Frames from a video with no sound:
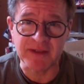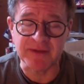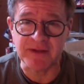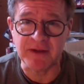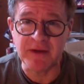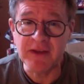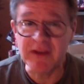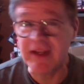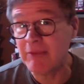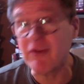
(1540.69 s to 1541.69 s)
That's the,
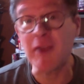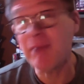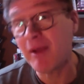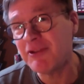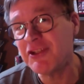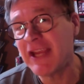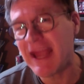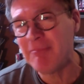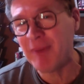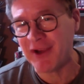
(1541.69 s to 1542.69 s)
the name of our publishing
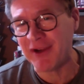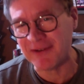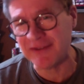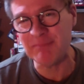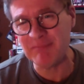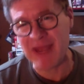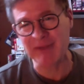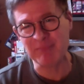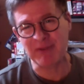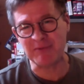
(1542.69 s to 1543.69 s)
empire is
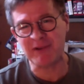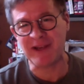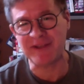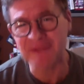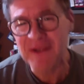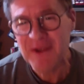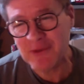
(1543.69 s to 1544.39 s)
Panic Button Press.